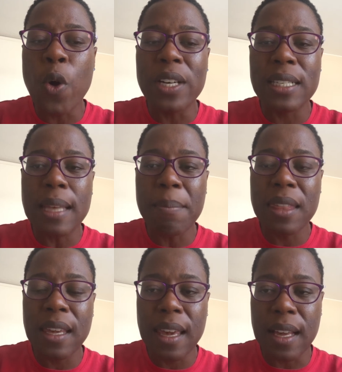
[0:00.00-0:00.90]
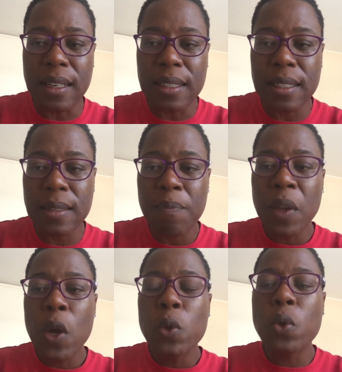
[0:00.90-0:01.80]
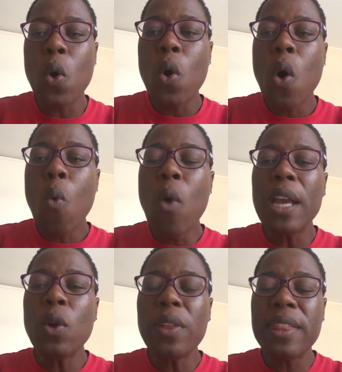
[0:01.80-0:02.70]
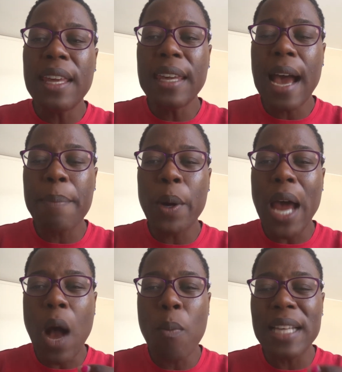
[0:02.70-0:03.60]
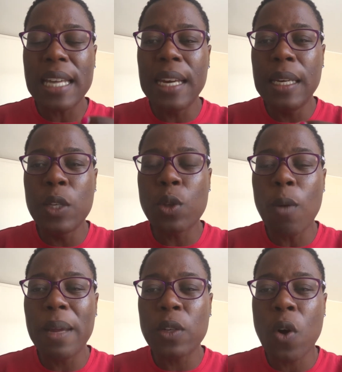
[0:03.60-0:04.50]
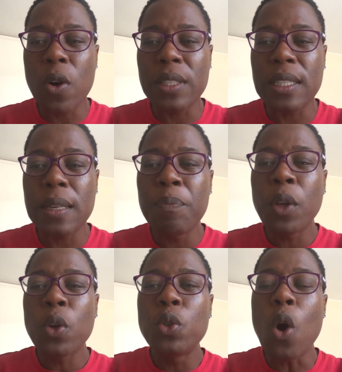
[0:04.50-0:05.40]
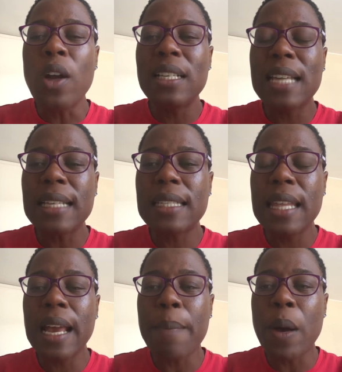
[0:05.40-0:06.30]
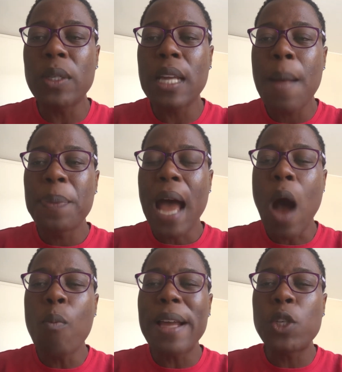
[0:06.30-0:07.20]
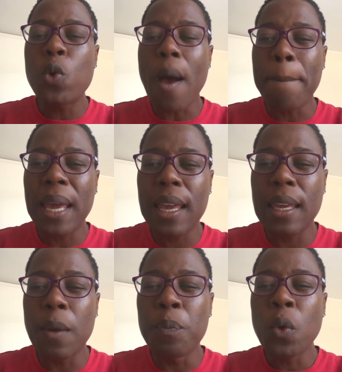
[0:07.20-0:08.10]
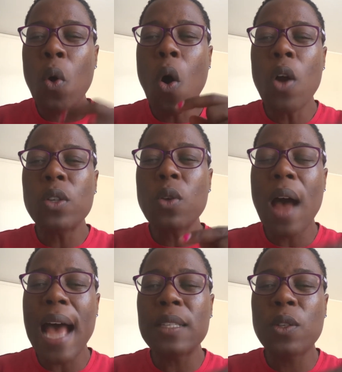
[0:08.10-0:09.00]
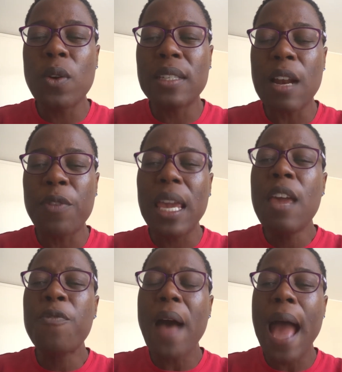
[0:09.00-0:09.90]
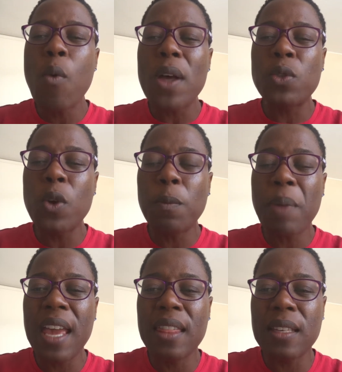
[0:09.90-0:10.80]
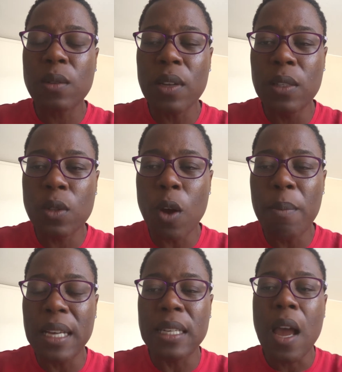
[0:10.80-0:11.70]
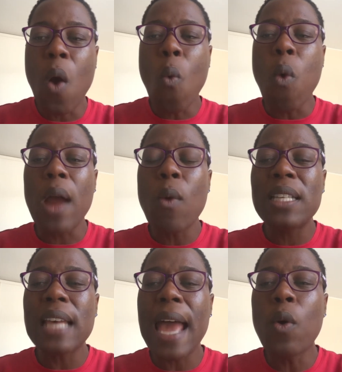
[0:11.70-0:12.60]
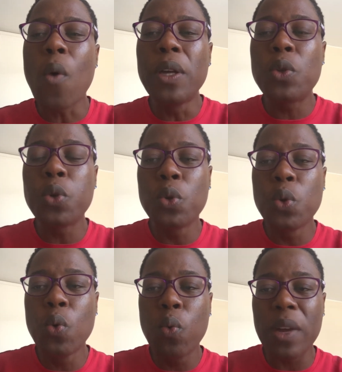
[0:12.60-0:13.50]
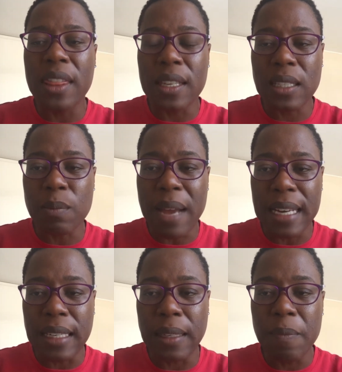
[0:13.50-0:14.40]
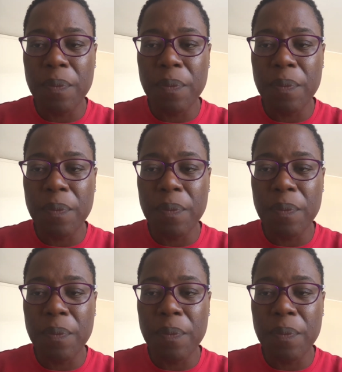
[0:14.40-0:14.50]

on something else. So when you're thinking about how much an installment costs, don't just think about how much you are paying. Also ask yourself, if I was not paying this installment, what was I going to do with this money?